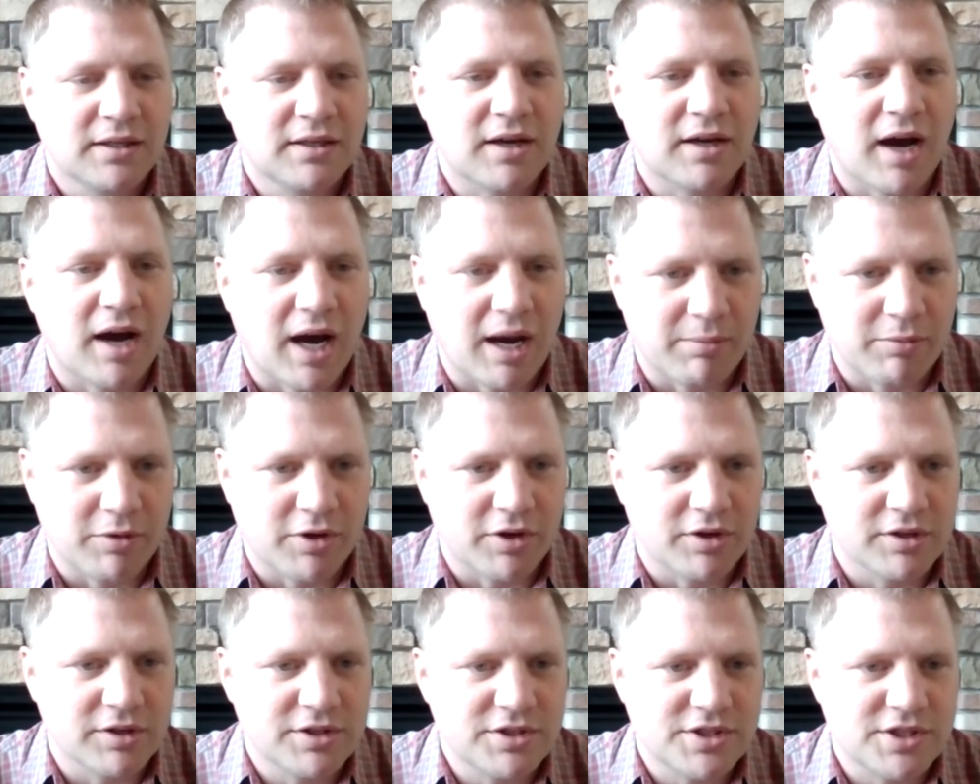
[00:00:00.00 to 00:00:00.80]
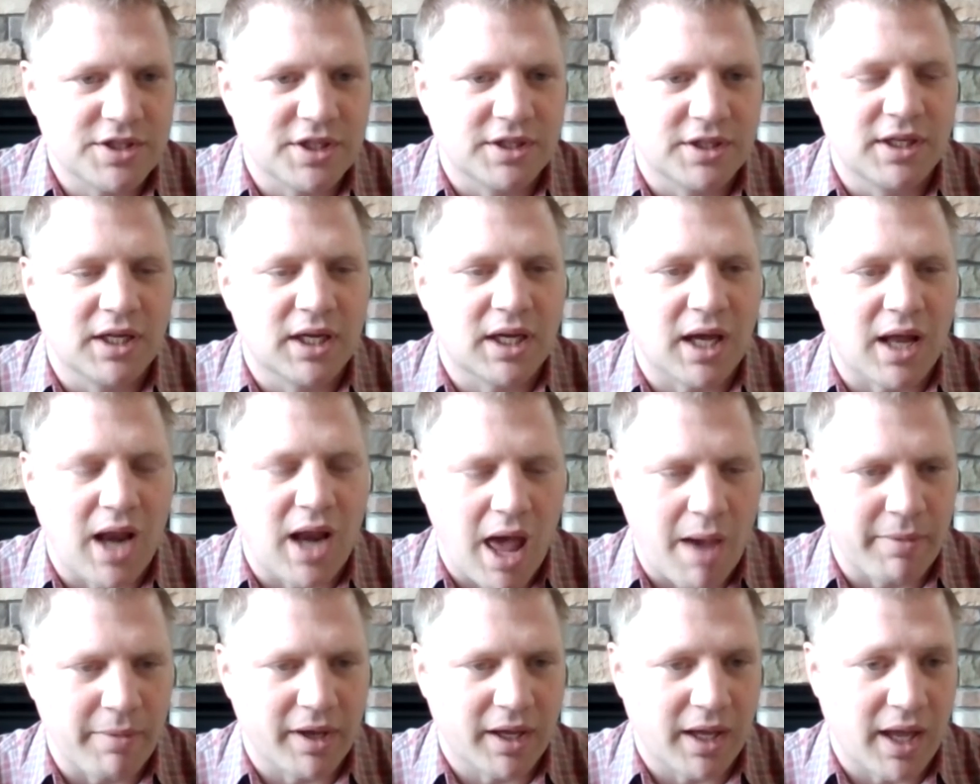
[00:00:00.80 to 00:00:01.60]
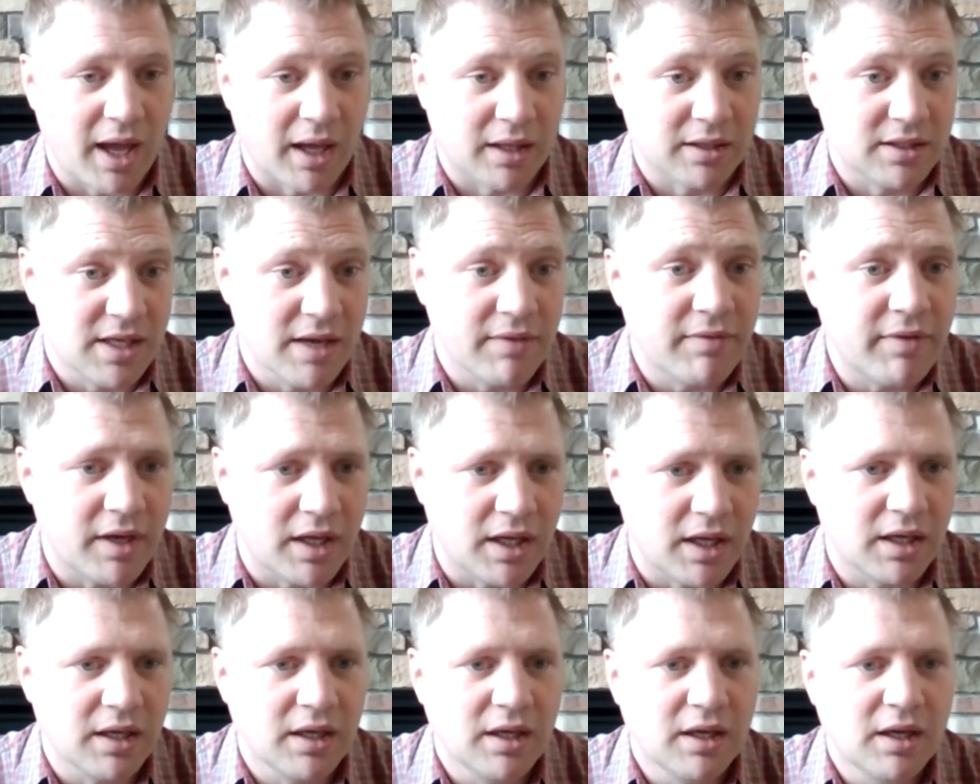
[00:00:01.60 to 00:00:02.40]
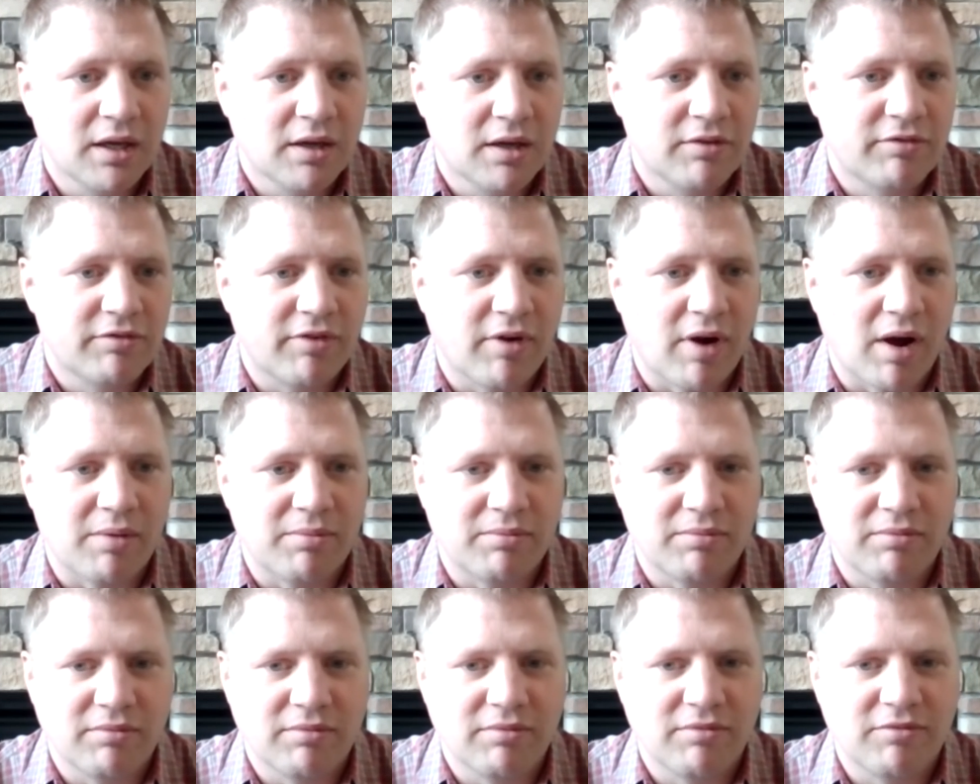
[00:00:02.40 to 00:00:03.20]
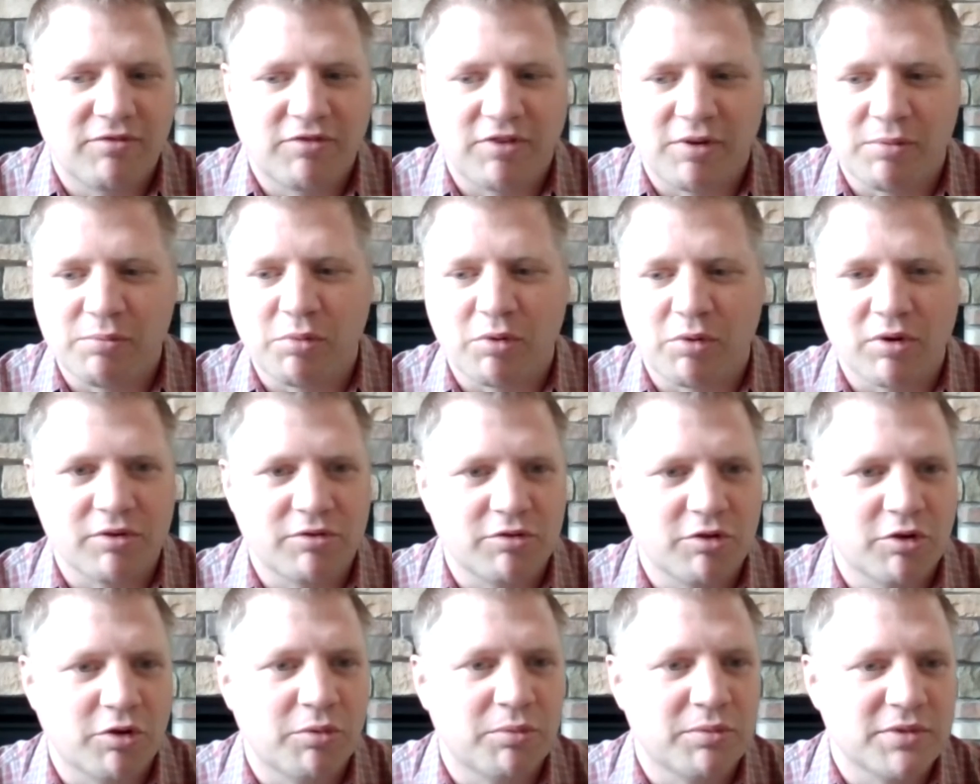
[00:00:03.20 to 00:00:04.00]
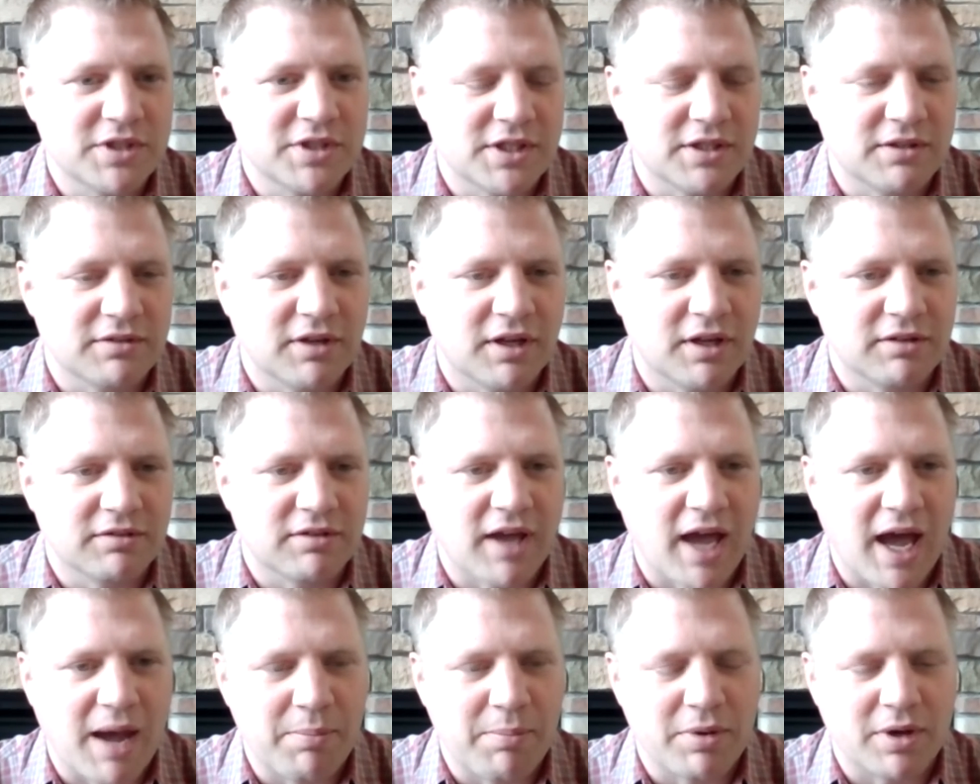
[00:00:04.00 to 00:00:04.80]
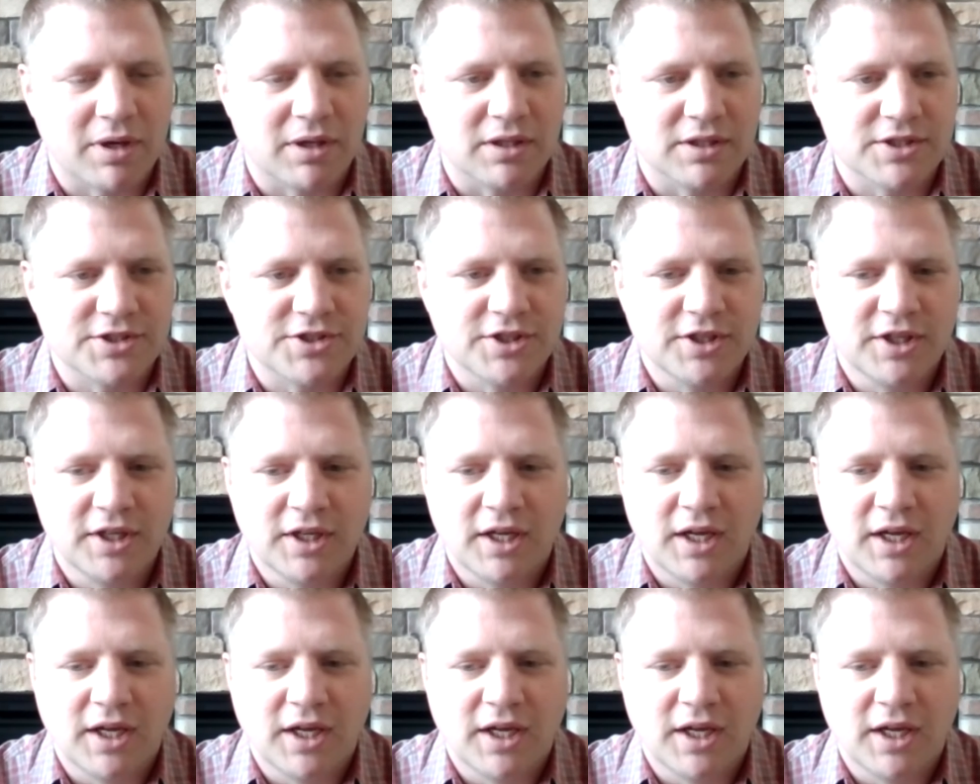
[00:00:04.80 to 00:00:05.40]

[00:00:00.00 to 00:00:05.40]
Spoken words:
commerce and economic activity from boardrooms and capitals.